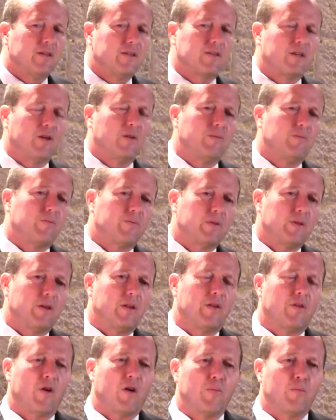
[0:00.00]
So
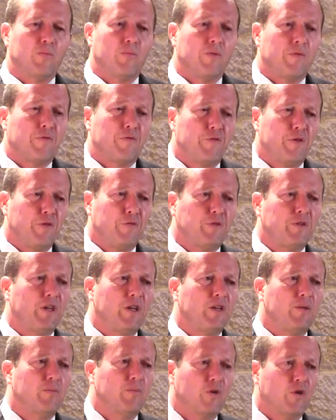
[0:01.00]
there are
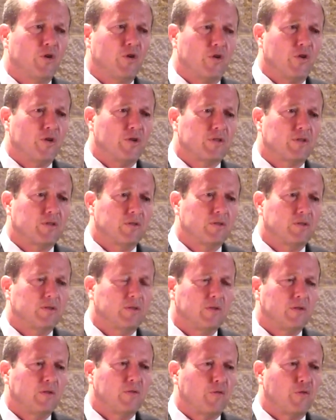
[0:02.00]
15 murders
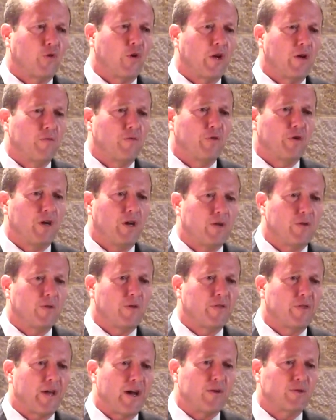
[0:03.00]
for every
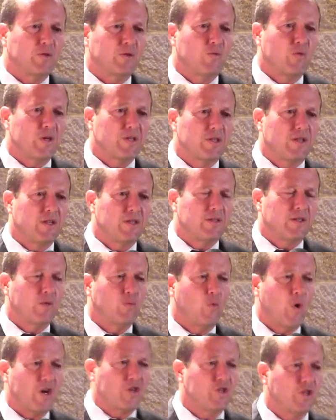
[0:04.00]
100,000 residents
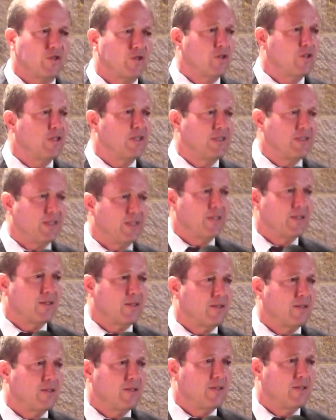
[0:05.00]
in Washington, D.C.
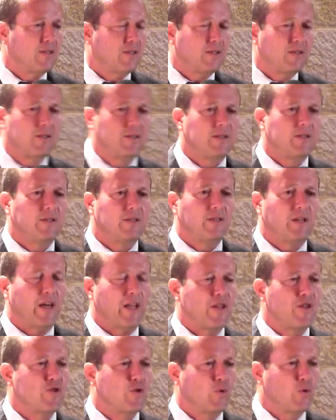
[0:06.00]

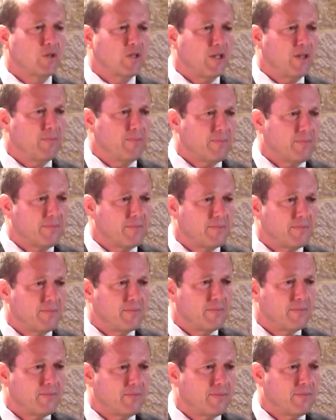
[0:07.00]
And in Jerusalem,
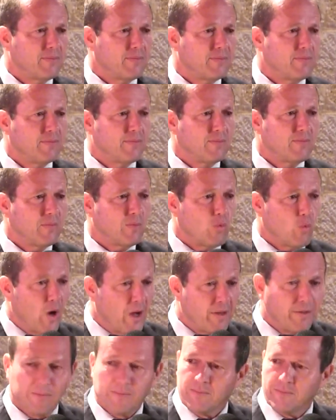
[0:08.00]

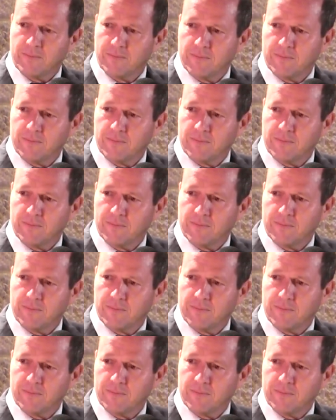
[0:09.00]
one.